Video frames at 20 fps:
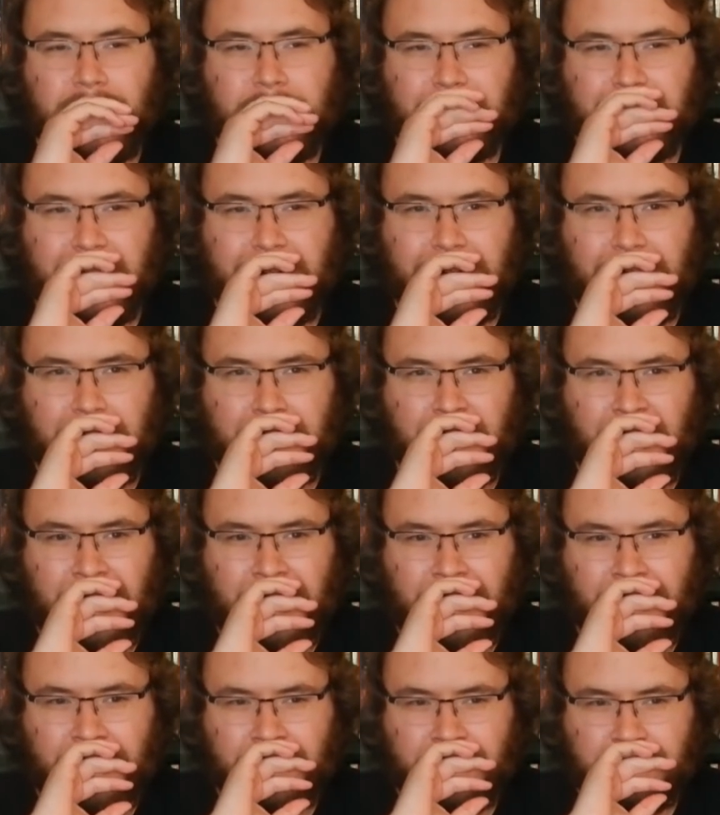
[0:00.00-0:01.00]
but I
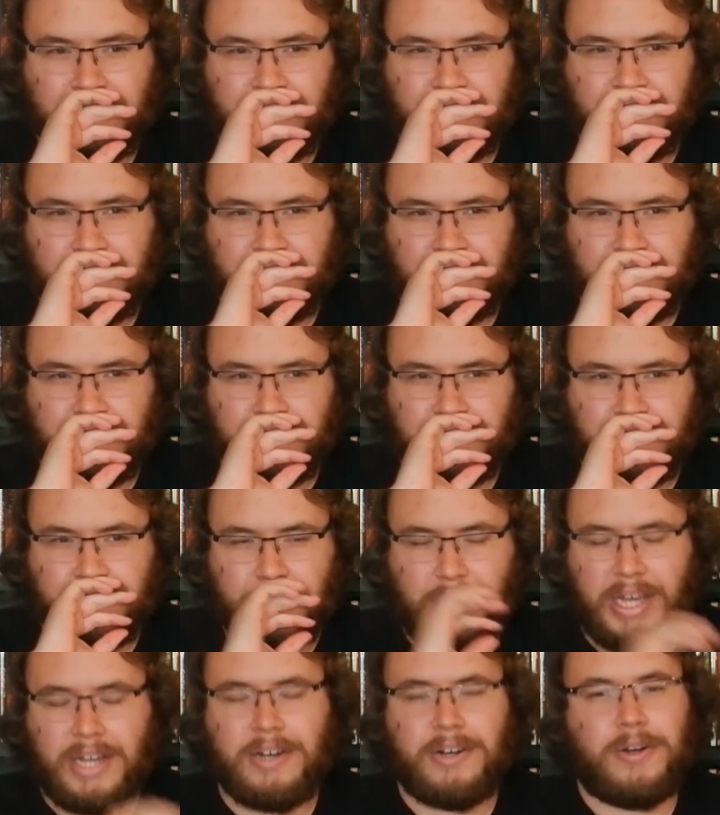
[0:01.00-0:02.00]
mean,
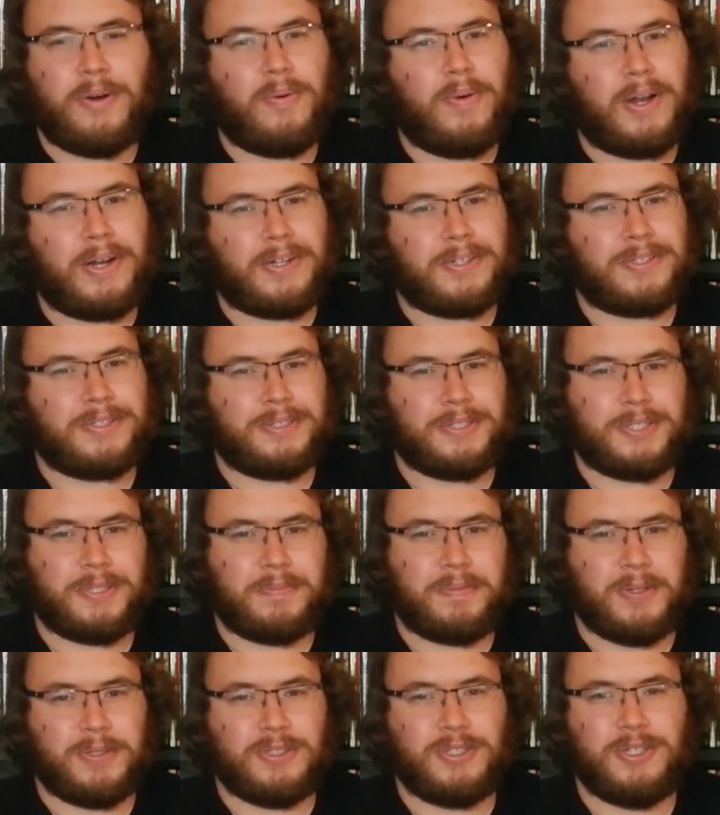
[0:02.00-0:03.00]
I don't know what else you're
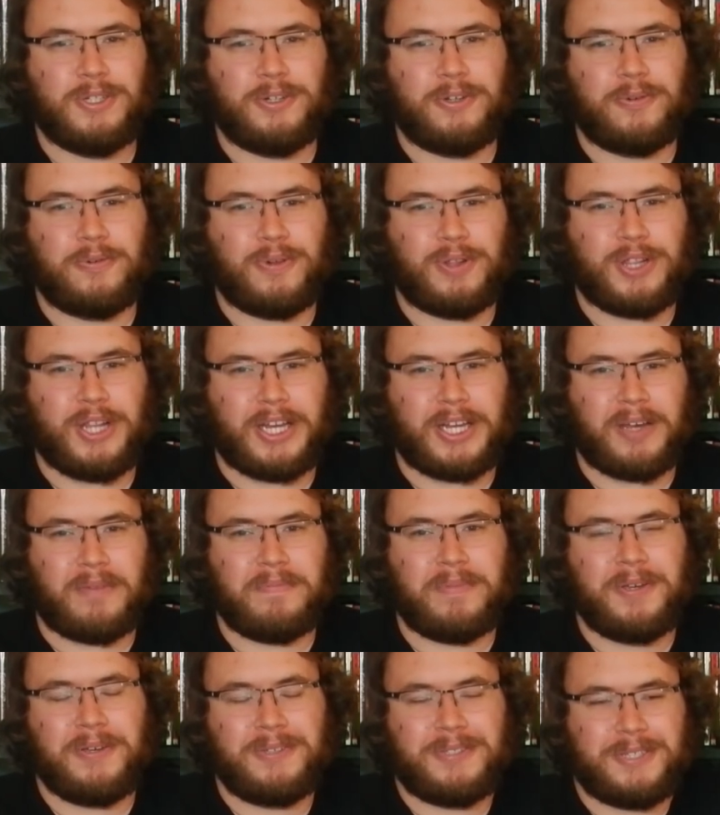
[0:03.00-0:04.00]
supposed to do with like a
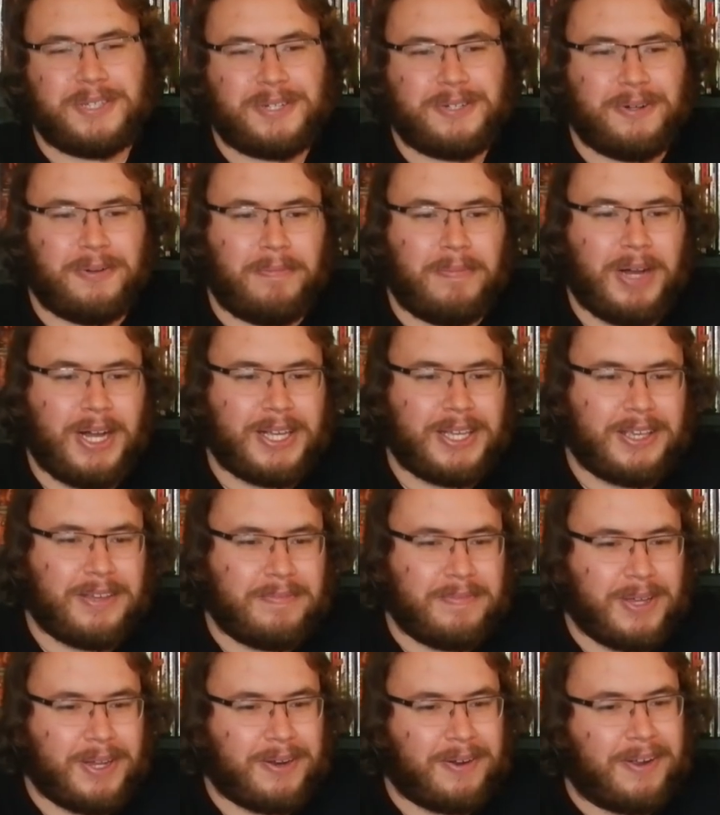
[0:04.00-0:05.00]
musical
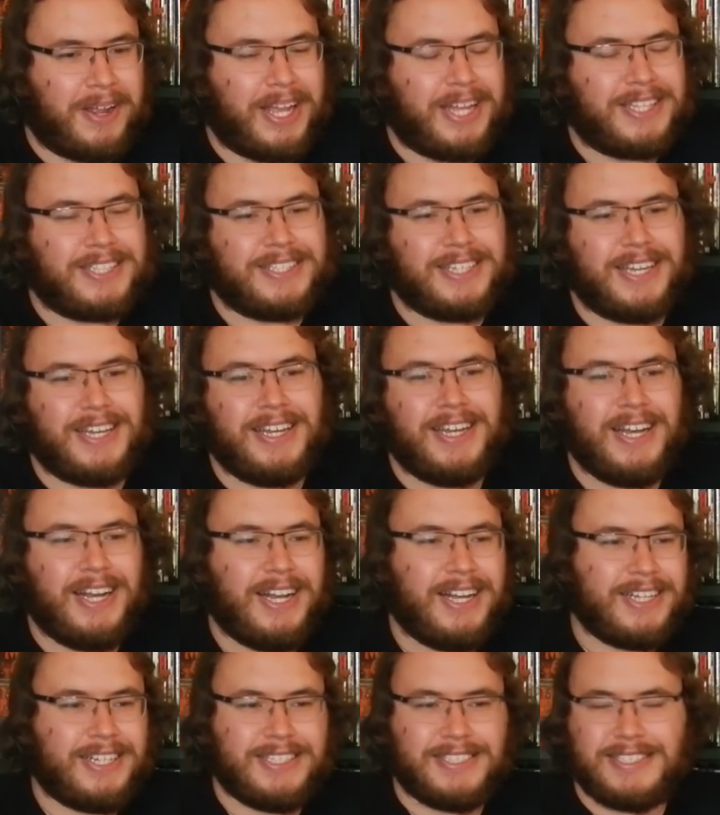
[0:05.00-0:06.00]
mockumentary. It's like,
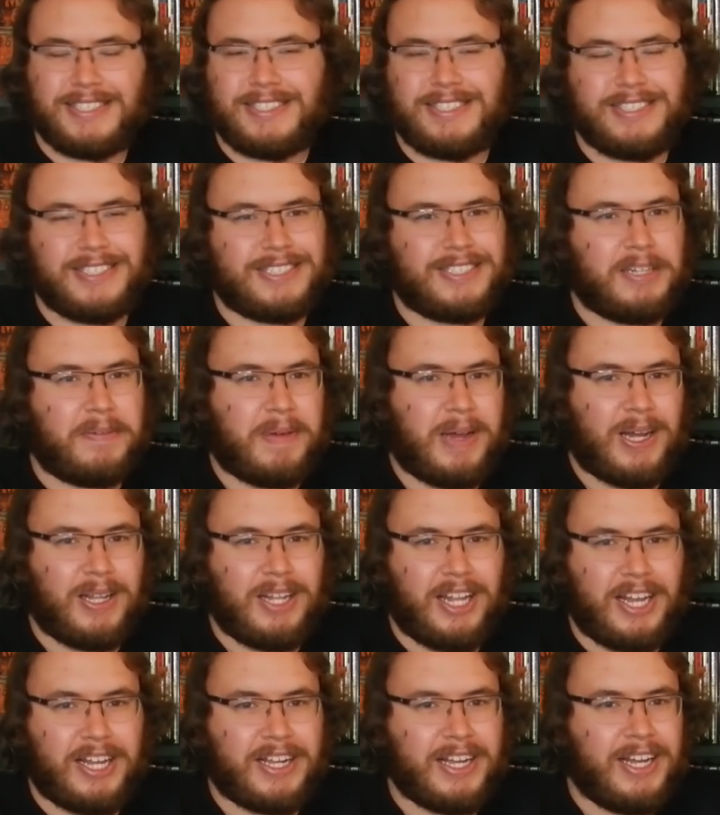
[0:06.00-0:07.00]
because it's just about
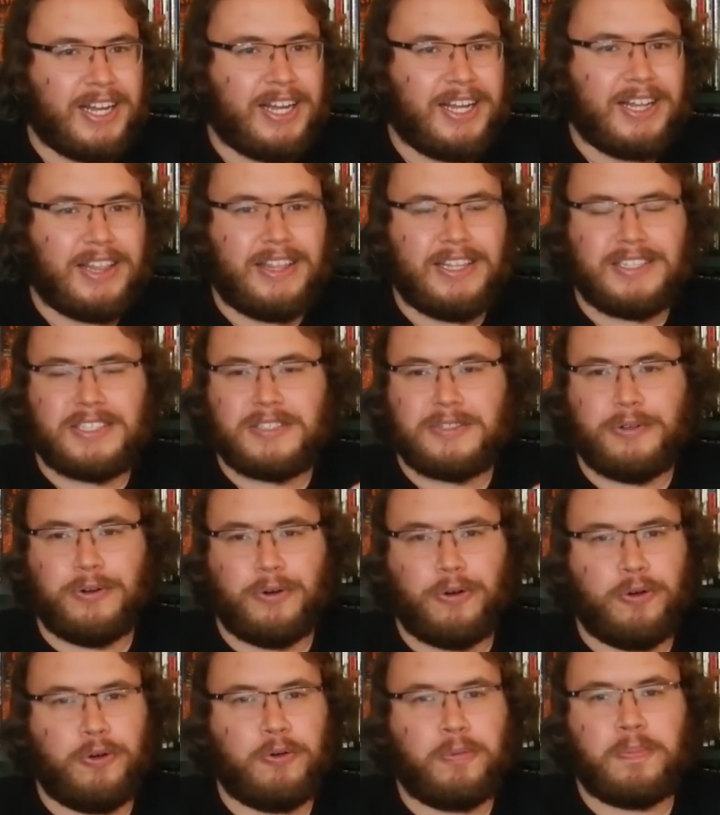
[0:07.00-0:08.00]
like this
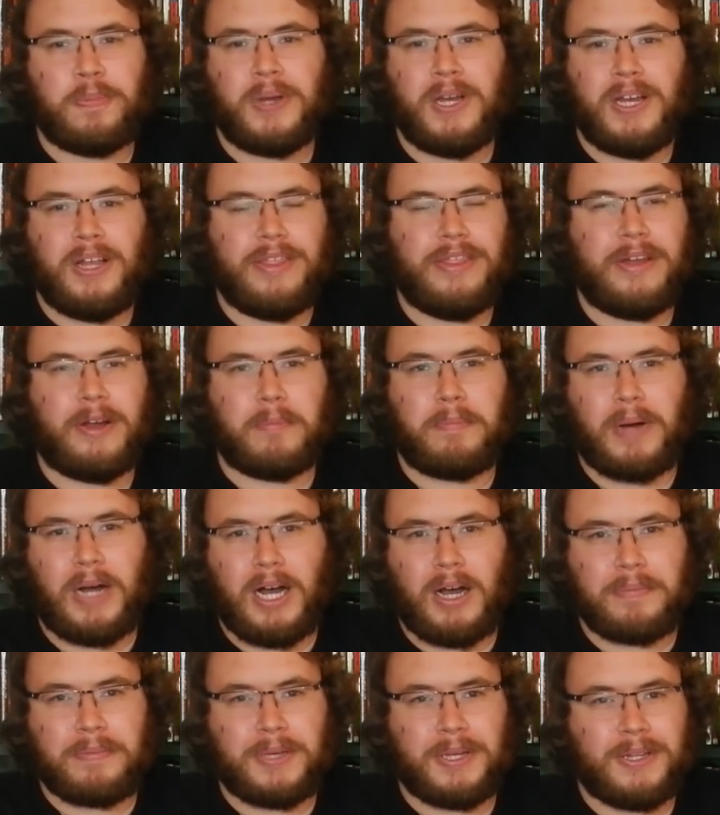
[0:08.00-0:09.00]
group, they're
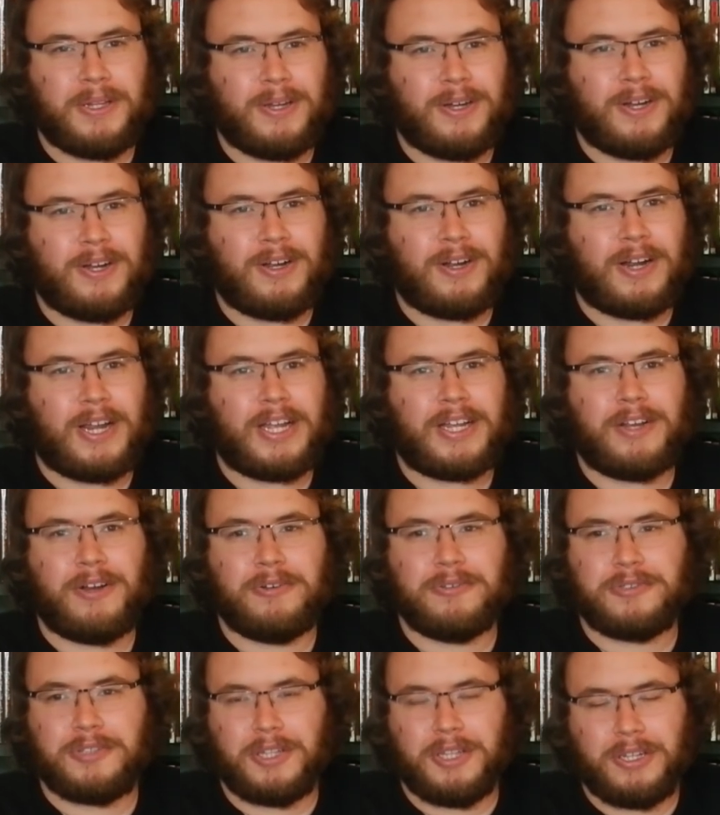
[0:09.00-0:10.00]
popular, it
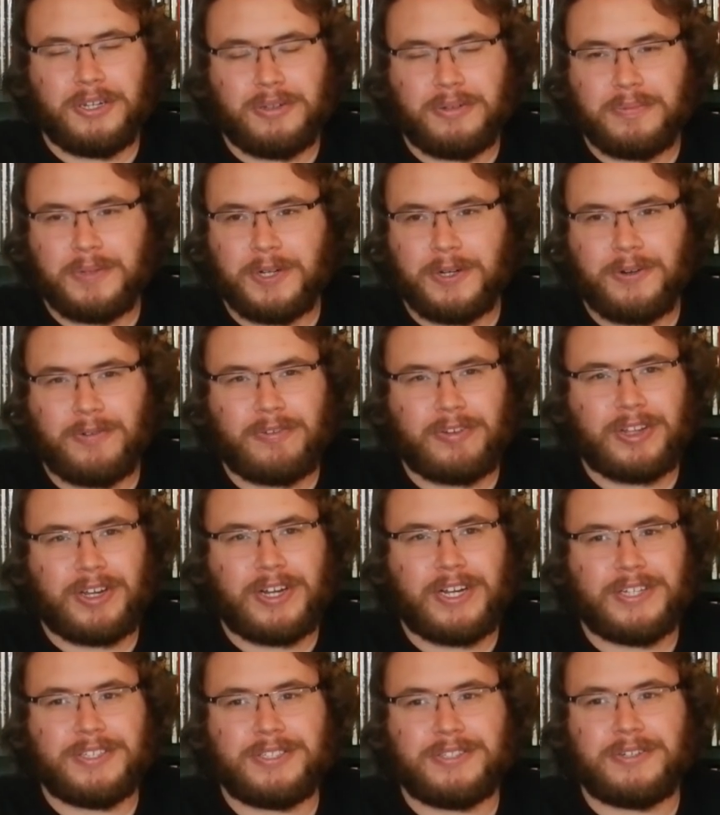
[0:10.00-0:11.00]
goes a little bit over their
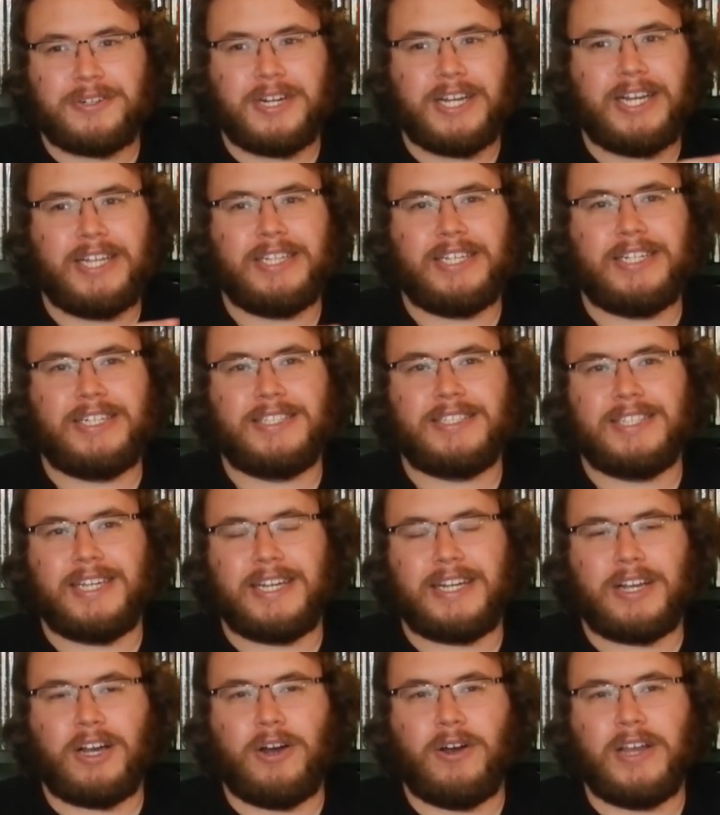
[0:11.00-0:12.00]
history, and then it's
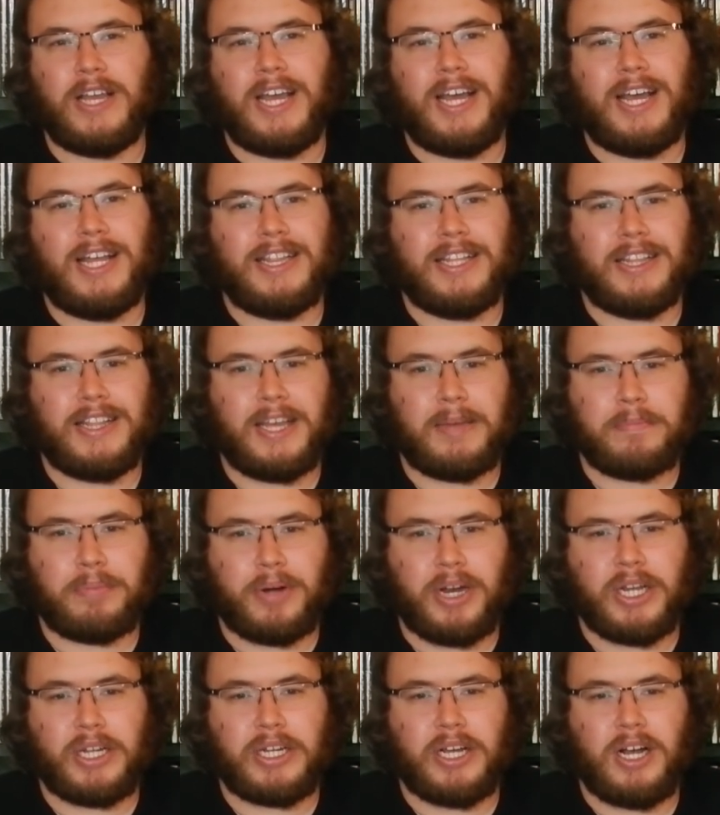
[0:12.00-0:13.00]
like, oh yeah, and then they
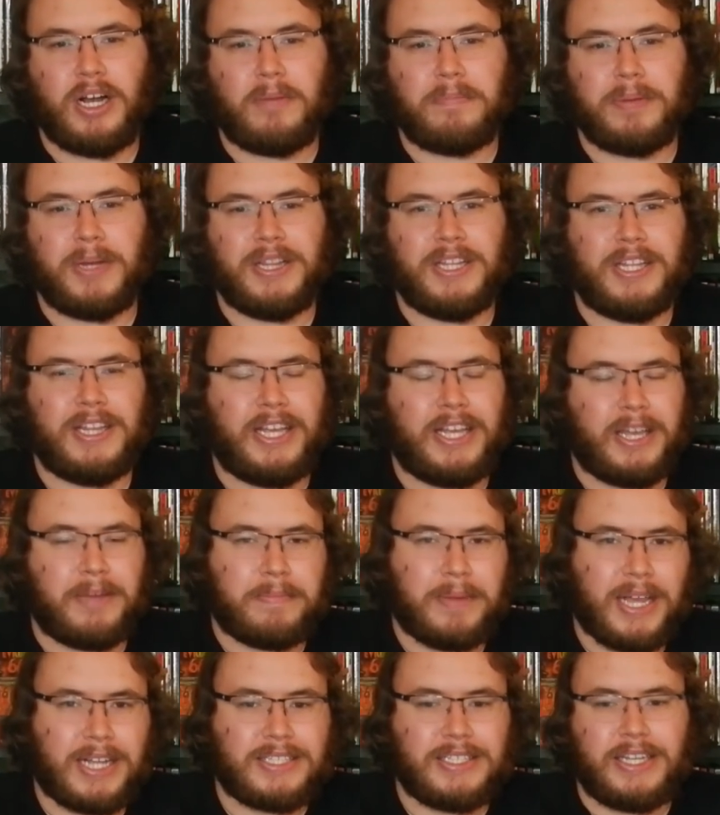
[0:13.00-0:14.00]
break up, and then they get
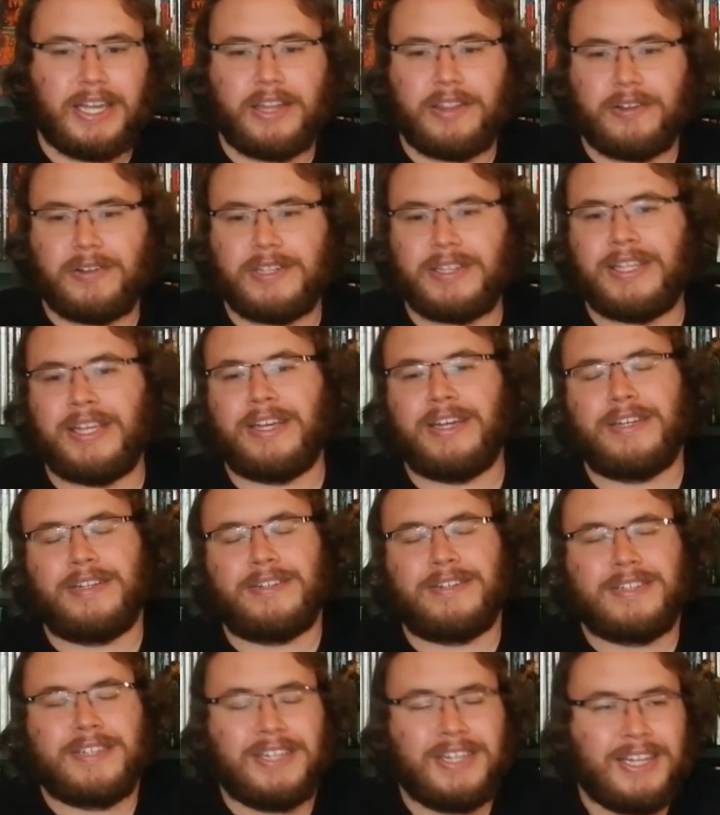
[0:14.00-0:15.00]
back together at the end.